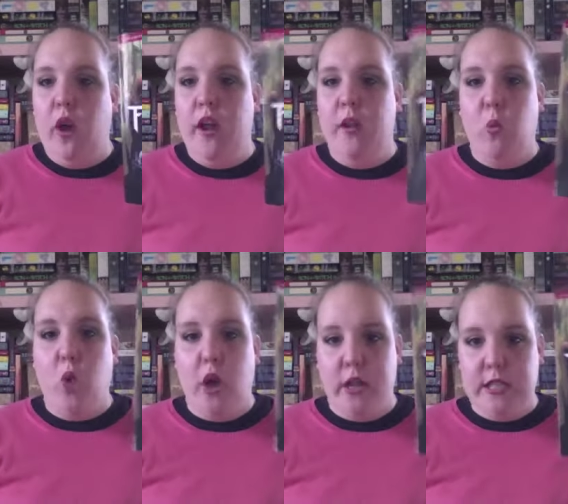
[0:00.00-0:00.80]

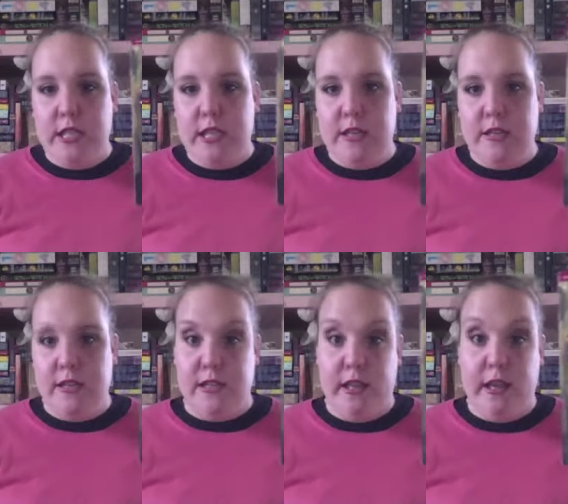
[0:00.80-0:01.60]
want in a
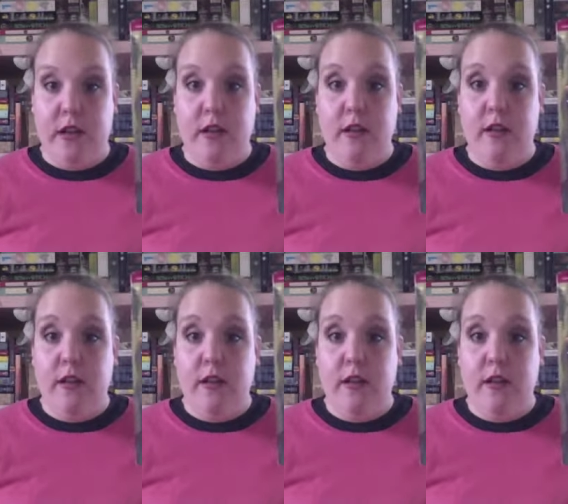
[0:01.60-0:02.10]
Slayer,